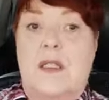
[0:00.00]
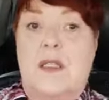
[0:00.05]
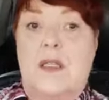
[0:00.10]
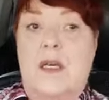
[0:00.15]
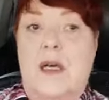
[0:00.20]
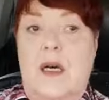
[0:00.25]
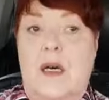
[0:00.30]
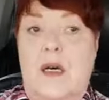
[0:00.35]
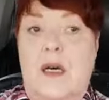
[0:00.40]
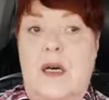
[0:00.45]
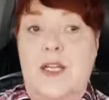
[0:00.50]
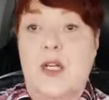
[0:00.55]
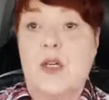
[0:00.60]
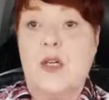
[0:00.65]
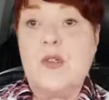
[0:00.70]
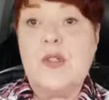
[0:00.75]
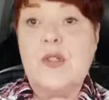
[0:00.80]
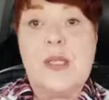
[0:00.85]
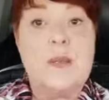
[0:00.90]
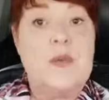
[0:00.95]
uh, I know
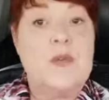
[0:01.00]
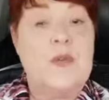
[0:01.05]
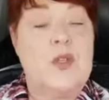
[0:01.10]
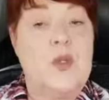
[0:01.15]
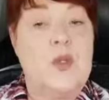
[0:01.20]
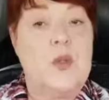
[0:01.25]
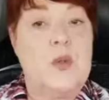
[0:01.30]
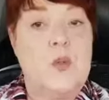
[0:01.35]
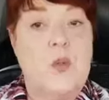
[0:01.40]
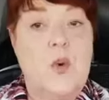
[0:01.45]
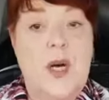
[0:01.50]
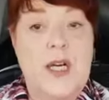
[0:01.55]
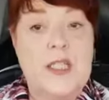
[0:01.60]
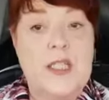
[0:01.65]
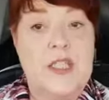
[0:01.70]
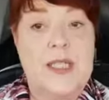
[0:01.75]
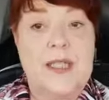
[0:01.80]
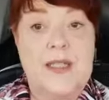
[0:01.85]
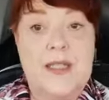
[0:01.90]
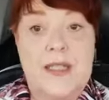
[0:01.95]
some of you
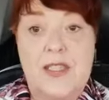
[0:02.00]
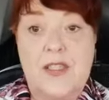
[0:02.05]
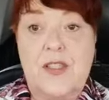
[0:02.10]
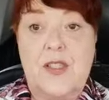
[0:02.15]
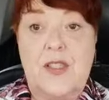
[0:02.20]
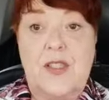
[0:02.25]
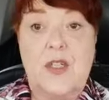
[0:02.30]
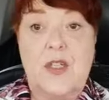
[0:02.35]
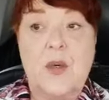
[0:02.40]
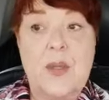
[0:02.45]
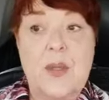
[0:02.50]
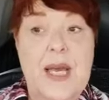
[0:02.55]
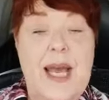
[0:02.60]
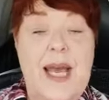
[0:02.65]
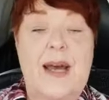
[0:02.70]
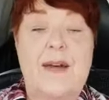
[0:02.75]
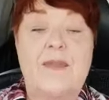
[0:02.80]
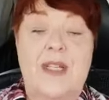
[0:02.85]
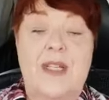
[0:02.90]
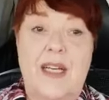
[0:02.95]
watching this don't
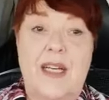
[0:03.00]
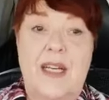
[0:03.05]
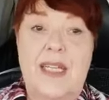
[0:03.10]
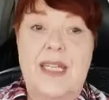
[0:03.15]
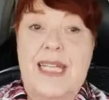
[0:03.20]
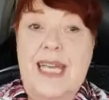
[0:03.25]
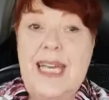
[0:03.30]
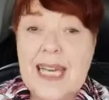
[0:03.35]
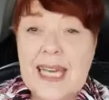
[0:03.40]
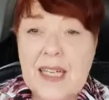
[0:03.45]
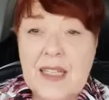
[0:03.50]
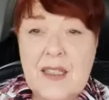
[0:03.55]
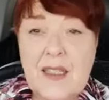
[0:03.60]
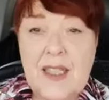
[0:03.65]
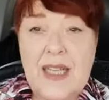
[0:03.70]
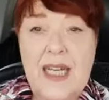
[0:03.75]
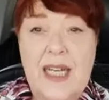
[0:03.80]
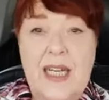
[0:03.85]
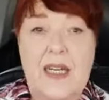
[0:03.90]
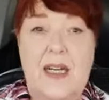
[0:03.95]
have an, an
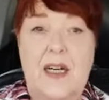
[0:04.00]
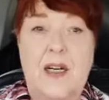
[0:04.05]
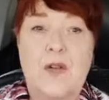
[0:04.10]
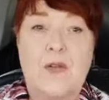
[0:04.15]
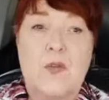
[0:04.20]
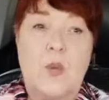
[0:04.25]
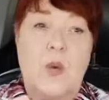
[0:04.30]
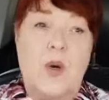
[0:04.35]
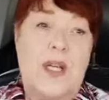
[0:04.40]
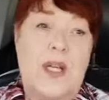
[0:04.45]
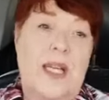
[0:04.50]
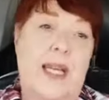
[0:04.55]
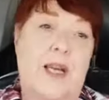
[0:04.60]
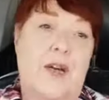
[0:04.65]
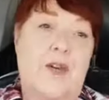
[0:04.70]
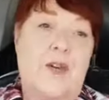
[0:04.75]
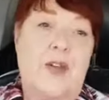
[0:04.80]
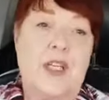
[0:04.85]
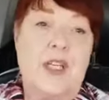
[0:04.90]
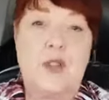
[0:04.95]
inkling of what
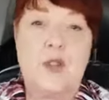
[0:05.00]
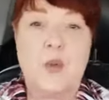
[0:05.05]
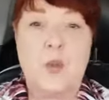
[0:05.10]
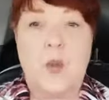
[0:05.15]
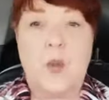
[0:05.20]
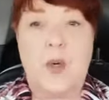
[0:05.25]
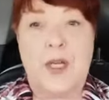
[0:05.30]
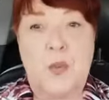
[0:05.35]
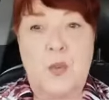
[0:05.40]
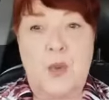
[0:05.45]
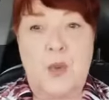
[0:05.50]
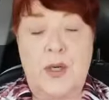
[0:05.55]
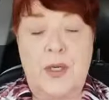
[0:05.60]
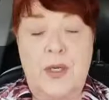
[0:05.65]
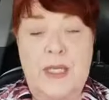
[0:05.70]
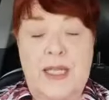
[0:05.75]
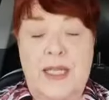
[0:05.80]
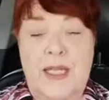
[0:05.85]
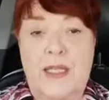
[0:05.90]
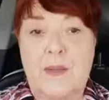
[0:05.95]
area you want to
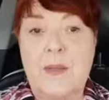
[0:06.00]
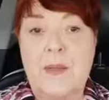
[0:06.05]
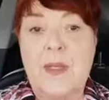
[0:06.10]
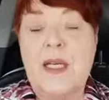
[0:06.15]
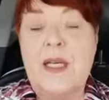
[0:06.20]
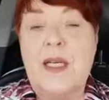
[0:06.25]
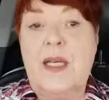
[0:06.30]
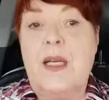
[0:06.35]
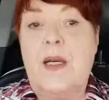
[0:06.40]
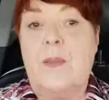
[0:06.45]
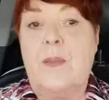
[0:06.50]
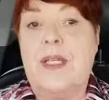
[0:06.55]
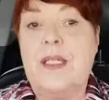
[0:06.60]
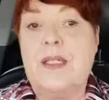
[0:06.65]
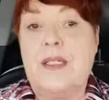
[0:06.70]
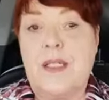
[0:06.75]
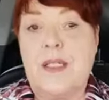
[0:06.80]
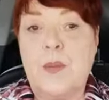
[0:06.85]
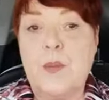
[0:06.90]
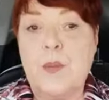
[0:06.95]
work in, but
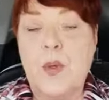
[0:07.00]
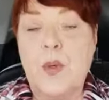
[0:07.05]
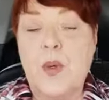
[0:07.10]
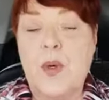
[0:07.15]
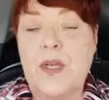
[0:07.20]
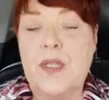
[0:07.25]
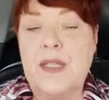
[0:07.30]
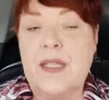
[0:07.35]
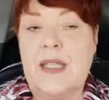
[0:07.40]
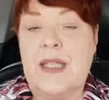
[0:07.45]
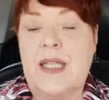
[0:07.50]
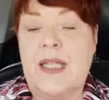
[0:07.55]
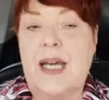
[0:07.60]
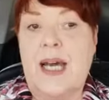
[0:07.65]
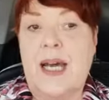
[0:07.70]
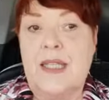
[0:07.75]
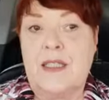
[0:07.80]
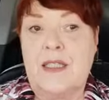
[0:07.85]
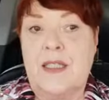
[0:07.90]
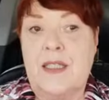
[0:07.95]
it's important
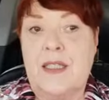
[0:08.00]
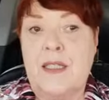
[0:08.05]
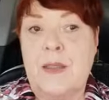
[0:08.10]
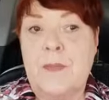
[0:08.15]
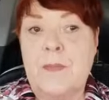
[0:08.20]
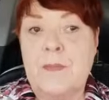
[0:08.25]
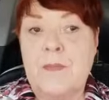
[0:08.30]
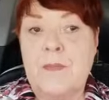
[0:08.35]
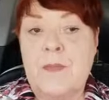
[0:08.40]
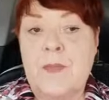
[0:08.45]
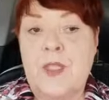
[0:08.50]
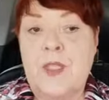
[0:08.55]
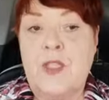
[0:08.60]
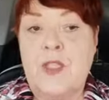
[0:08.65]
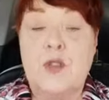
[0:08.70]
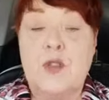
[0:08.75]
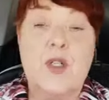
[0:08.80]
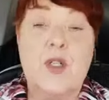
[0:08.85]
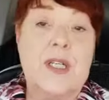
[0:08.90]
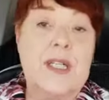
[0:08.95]
that
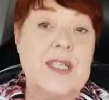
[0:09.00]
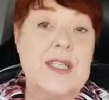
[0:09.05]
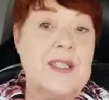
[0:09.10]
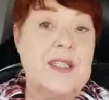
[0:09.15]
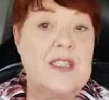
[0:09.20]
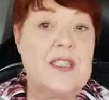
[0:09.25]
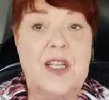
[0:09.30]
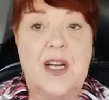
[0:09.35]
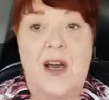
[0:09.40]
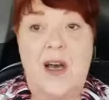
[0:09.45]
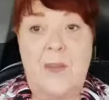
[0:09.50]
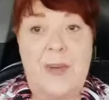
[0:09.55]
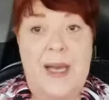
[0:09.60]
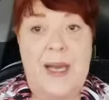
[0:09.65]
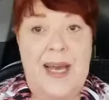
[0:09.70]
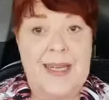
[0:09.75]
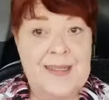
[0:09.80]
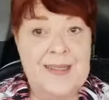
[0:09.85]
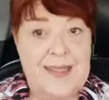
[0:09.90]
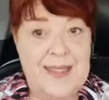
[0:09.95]
you look at the job
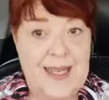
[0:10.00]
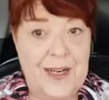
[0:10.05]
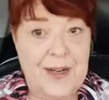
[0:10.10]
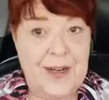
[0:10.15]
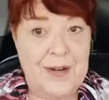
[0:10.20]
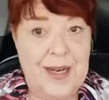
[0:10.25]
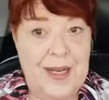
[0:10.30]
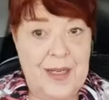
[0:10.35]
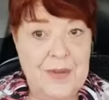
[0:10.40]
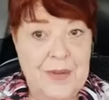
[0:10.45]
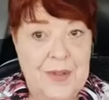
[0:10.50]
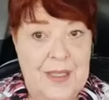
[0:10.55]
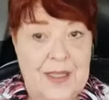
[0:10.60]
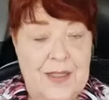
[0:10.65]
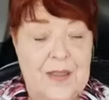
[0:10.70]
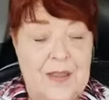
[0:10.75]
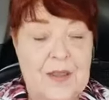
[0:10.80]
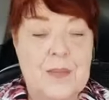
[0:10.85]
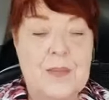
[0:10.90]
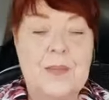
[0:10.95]
ads that are out
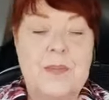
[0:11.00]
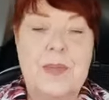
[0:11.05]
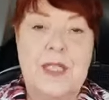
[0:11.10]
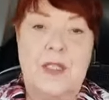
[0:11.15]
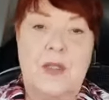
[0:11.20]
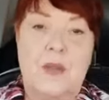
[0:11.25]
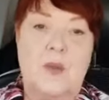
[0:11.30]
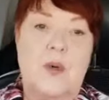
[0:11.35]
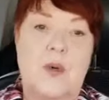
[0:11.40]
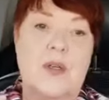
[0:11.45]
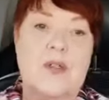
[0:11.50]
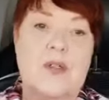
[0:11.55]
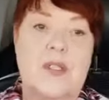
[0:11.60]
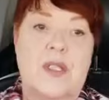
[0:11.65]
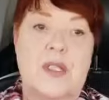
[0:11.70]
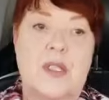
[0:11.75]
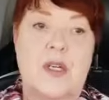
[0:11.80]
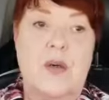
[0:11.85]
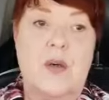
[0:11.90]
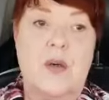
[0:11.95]
there, but you
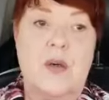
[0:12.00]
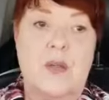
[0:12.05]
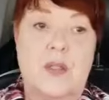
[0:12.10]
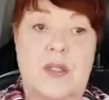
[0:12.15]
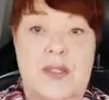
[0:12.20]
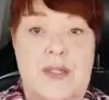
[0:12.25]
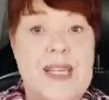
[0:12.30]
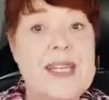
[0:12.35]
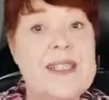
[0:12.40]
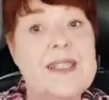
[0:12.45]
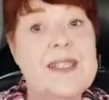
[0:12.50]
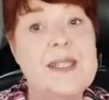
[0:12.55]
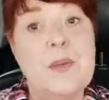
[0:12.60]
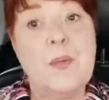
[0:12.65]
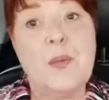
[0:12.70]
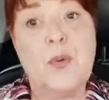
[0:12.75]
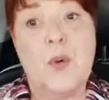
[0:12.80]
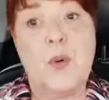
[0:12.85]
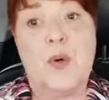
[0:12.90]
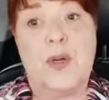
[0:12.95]
also, because that's
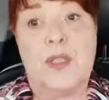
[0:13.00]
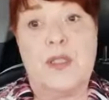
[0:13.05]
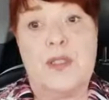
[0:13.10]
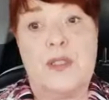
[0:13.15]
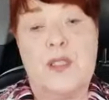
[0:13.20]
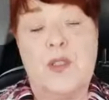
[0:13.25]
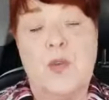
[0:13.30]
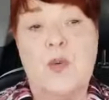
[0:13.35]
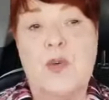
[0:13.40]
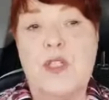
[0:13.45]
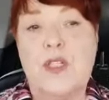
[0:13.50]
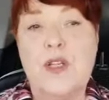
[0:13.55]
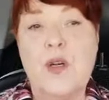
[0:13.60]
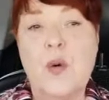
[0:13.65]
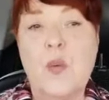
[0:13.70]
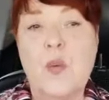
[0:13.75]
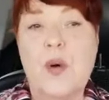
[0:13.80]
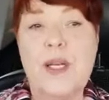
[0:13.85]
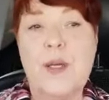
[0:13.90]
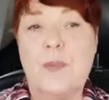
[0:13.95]
important, you, you
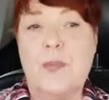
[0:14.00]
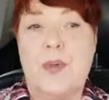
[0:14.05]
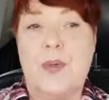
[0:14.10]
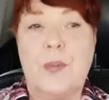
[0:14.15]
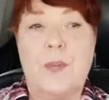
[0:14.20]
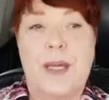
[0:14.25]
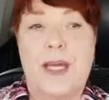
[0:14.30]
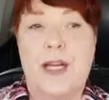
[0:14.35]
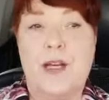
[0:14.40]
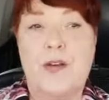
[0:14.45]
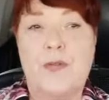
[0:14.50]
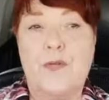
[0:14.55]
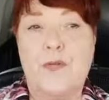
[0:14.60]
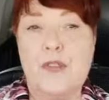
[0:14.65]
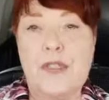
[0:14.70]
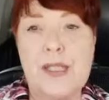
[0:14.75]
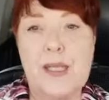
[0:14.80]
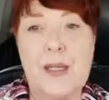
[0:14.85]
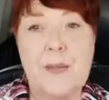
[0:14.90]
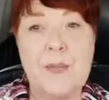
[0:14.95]
don't want to prepare for
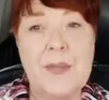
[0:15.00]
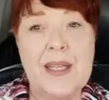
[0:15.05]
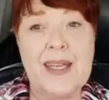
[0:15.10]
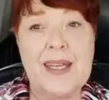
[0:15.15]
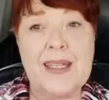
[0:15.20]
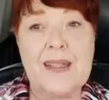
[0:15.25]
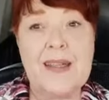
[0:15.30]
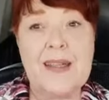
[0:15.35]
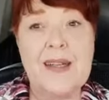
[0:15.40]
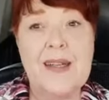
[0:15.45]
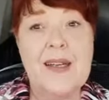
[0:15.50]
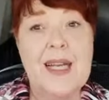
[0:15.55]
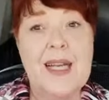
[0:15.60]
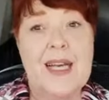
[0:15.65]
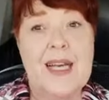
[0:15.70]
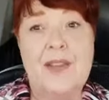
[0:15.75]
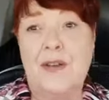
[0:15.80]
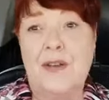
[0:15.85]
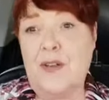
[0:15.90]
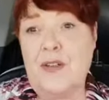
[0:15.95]
something
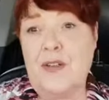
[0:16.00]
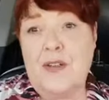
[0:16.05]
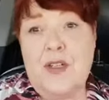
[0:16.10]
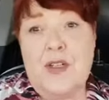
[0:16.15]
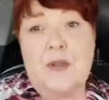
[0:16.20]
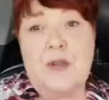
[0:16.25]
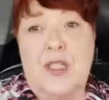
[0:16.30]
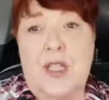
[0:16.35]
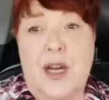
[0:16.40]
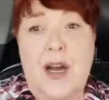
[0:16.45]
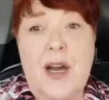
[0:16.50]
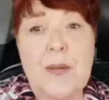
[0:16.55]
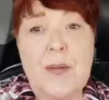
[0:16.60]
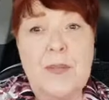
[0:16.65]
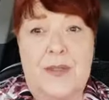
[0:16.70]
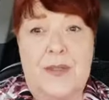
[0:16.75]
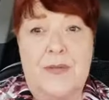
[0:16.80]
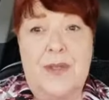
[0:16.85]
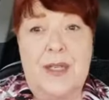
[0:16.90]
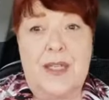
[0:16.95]
and there are no
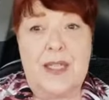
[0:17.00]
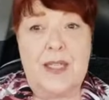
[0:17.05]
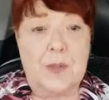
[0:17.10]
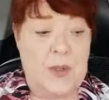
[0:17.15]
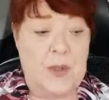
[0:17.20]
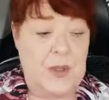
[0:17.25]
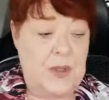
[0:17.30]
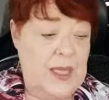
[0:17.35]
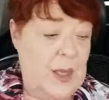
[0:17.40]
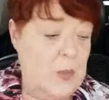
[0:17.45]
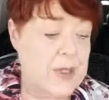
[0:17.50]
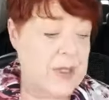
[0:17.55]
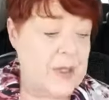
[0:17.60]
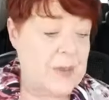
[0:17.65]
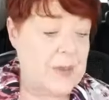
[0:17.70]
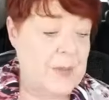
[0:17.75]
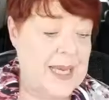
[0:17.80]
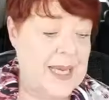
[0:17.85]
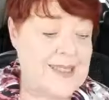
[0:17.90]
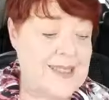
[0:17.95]
jobs available. That wouldn't
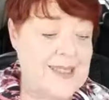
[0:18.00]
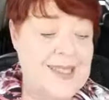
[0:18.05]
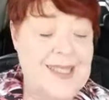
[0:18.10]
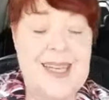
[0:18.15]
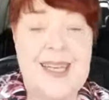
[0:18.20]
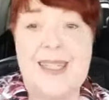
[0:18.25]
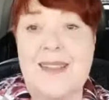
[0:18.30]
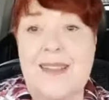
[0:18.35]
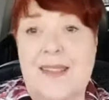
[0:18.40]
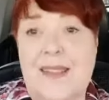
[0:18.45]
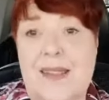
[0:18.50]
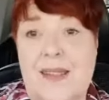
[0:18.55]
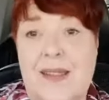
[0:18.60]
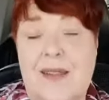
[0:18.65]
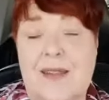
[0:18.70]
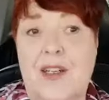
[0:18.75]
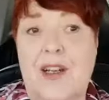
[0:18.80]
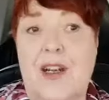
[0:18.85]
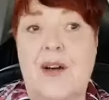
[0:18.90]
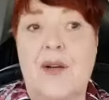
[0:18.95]
make sense,
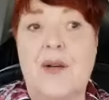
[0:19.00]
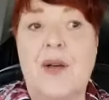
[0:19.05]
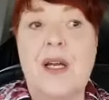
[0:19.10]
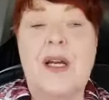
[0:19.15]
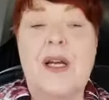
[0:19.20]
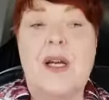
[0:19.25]
you know?